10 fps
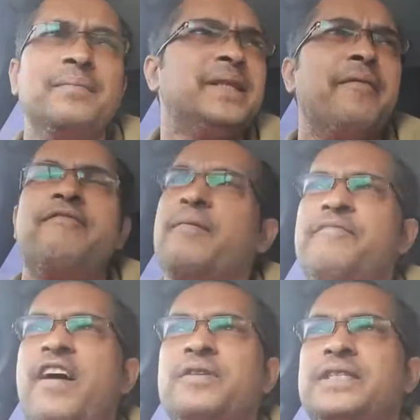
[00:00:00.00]
They're
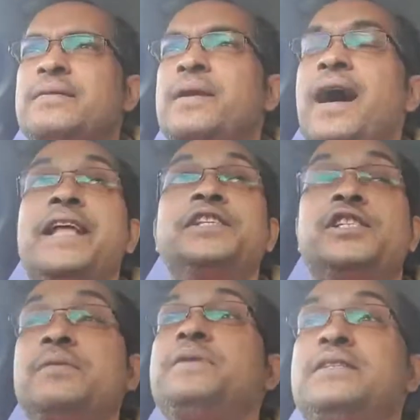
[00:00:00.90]
very similar,
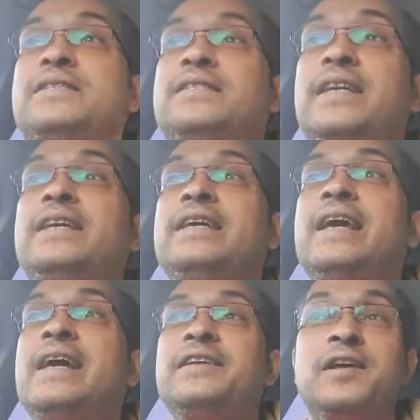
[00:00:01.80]
and
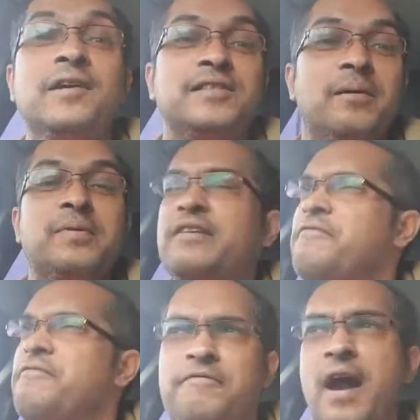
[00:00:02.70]
GBTC does
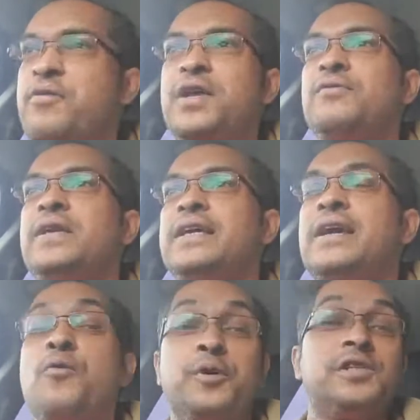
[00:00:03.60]
something very
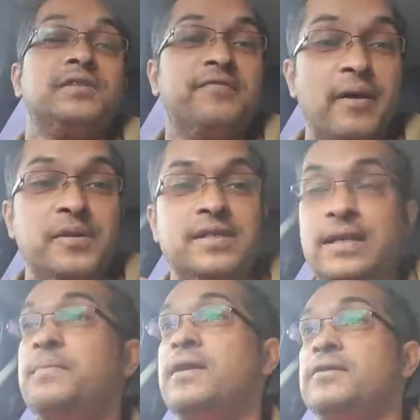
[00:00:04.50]
unique, which is very
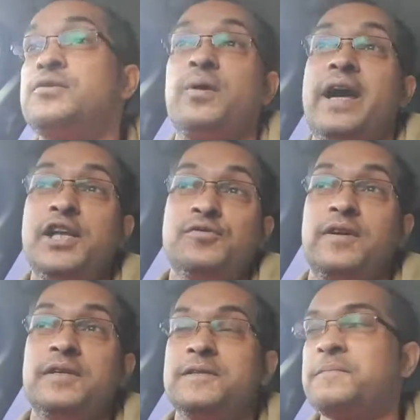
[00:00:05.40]
similar to a hedge
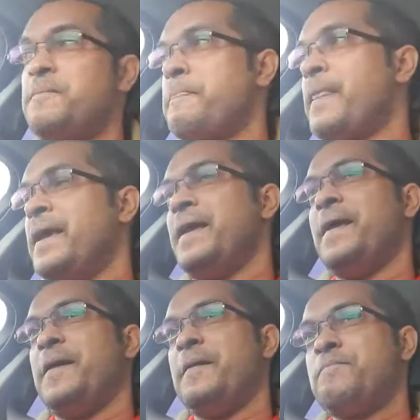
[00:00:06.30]
fund.
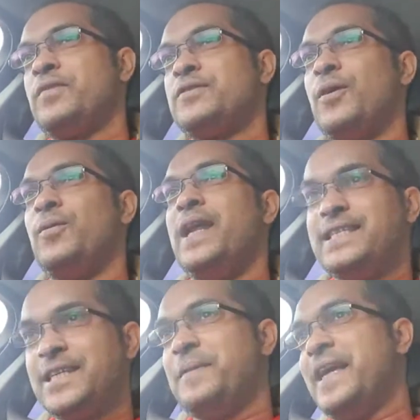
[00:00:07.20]
So
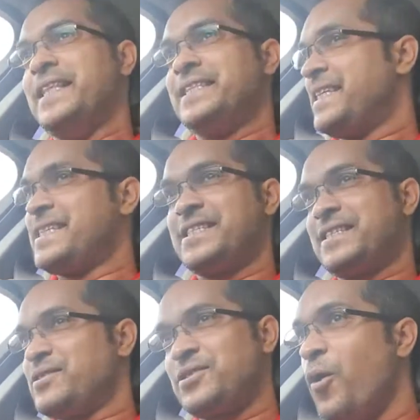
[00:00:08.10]
let's explain this. This is
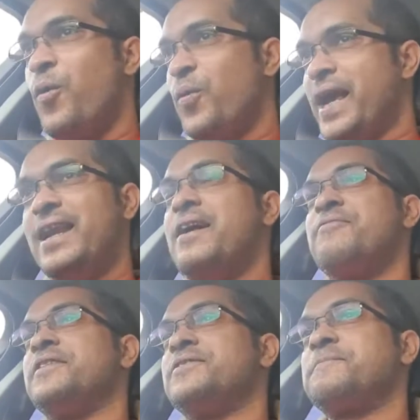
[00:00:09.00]
so
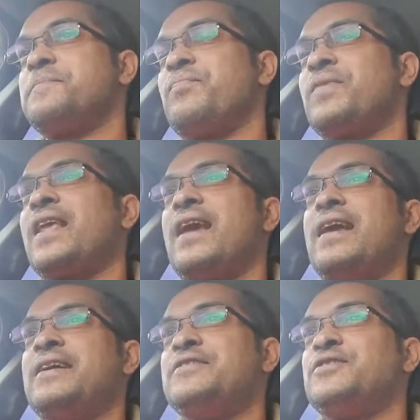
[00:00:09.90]
hilarious.
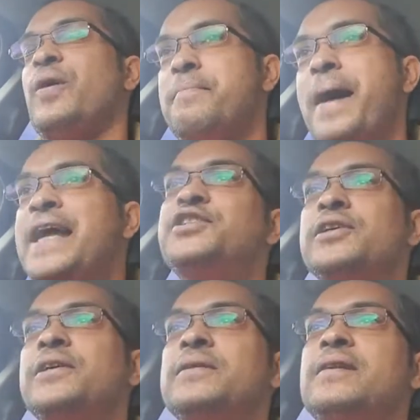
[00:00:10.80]
So
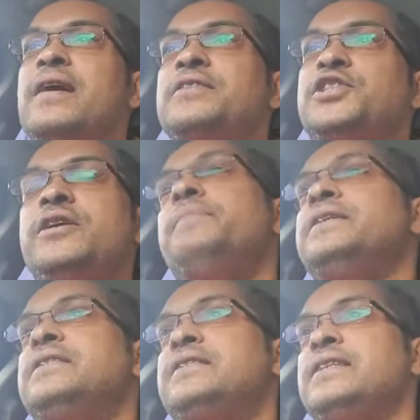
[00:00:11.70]
imagine
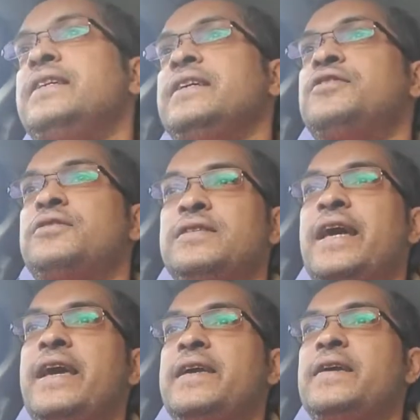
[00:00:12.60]
GBTC
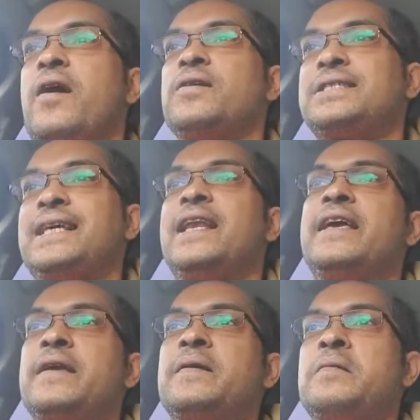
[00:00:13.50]
today are
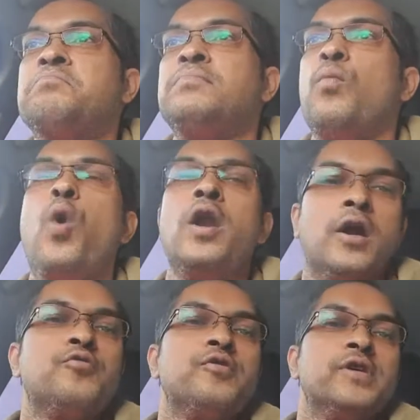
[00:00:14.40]
selling 100.